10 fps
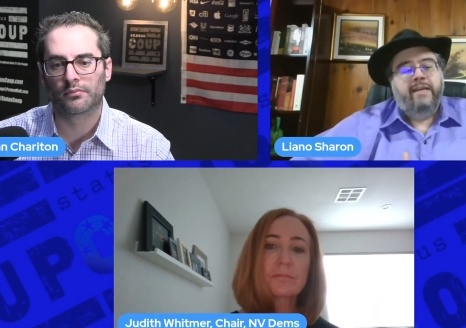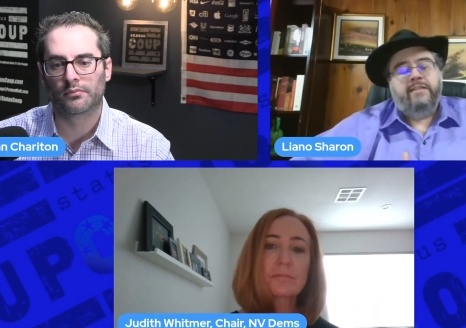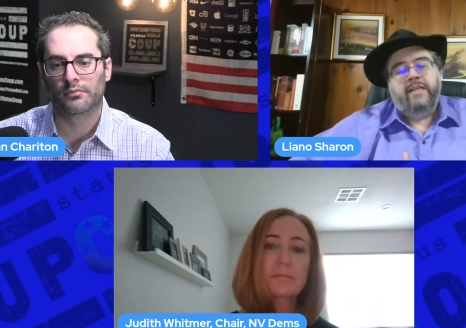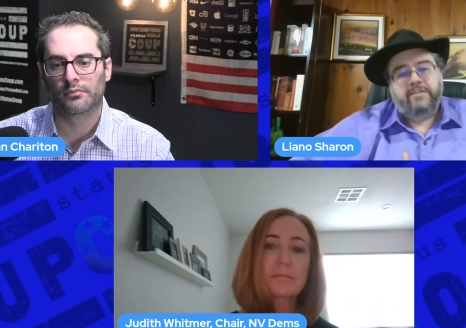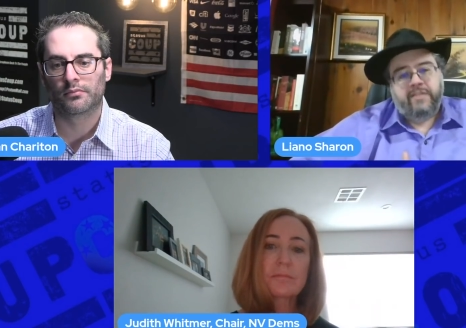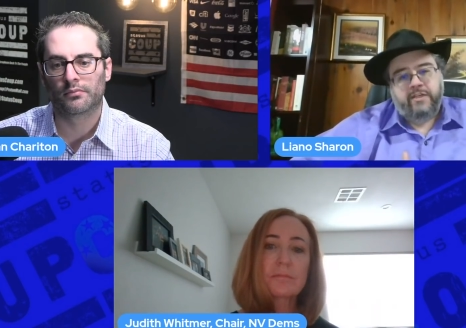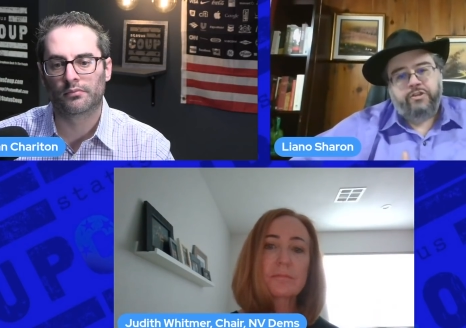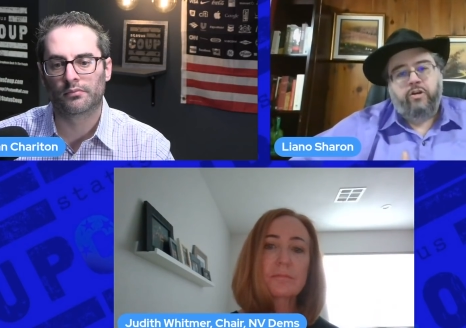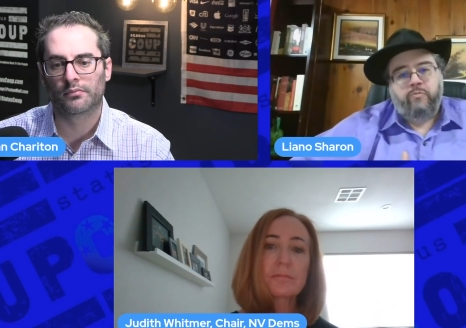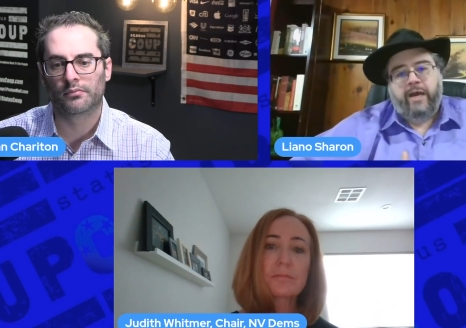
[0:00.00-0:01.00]
Speaker 1: it says that
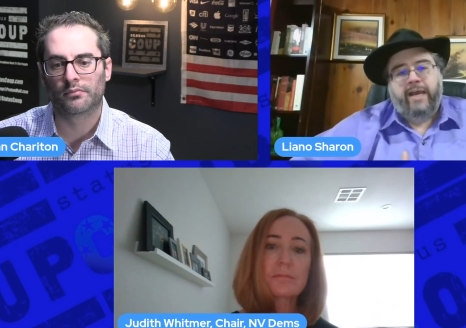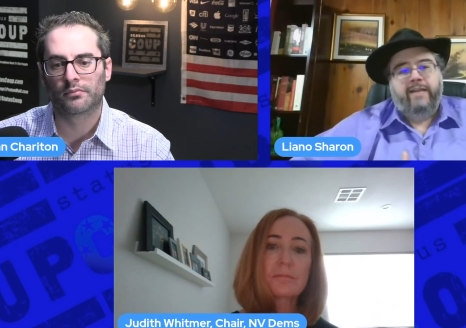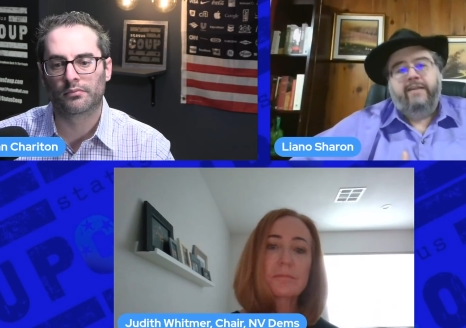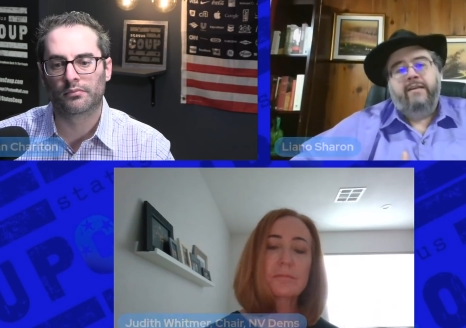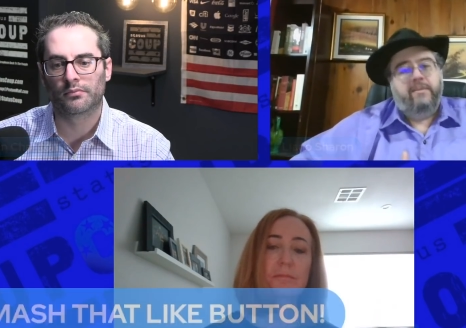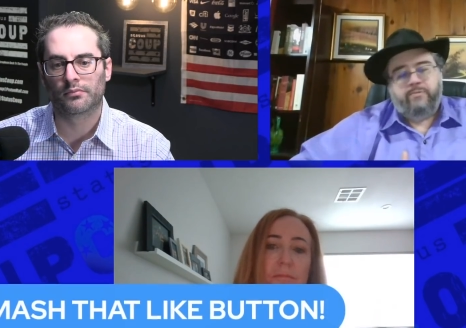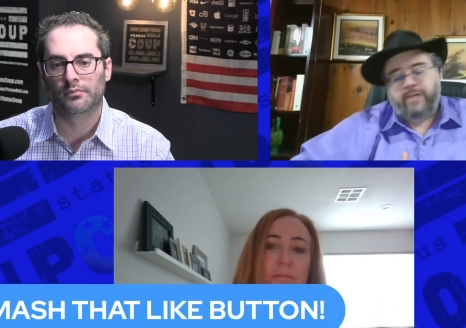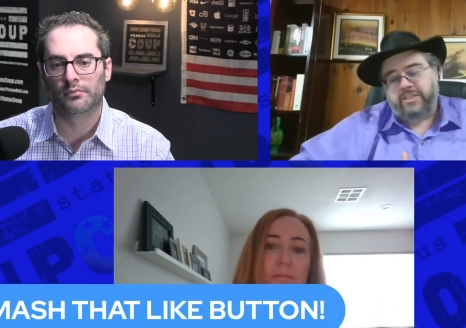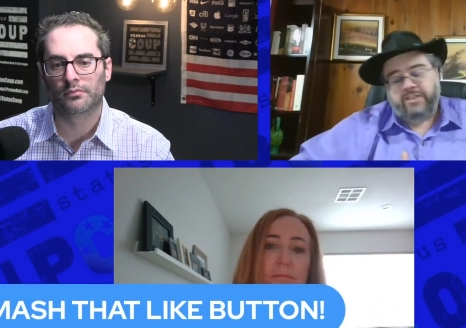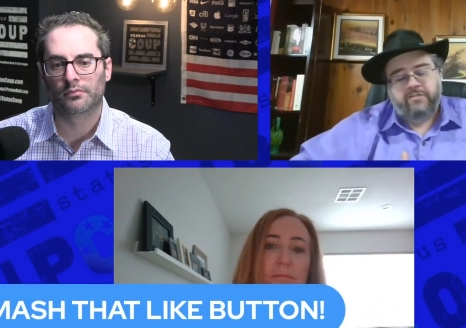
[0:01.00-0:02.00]
Joe Biden, the
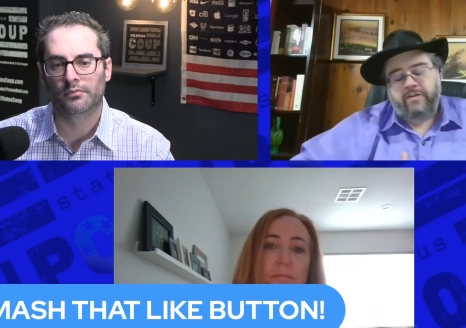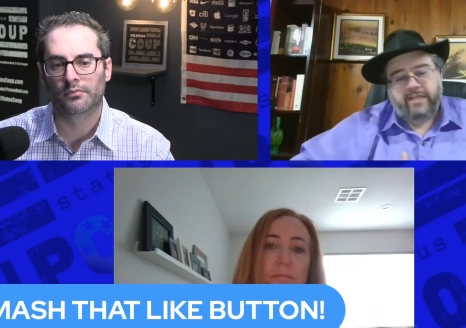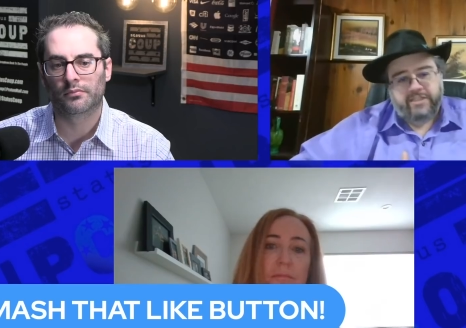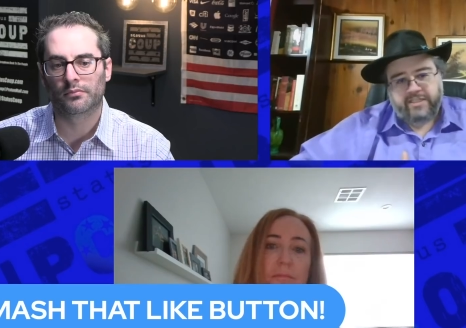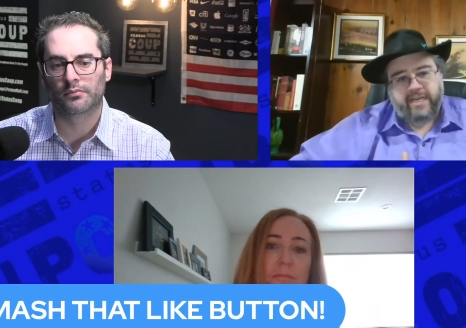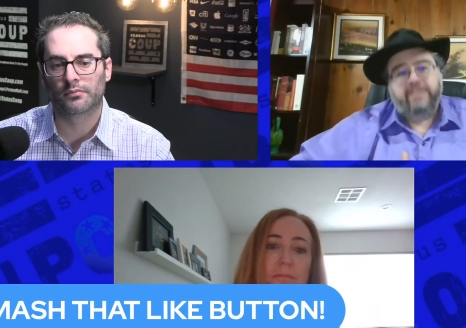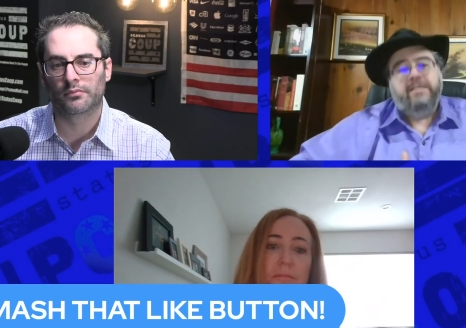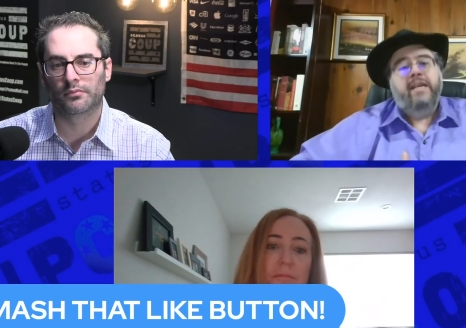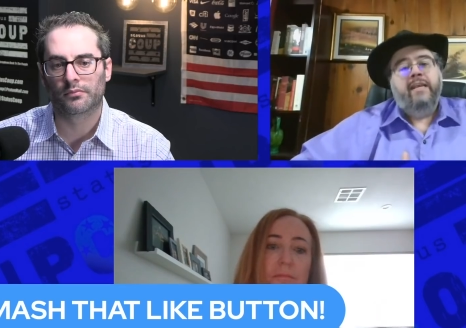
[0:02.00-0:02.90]
president of the United States,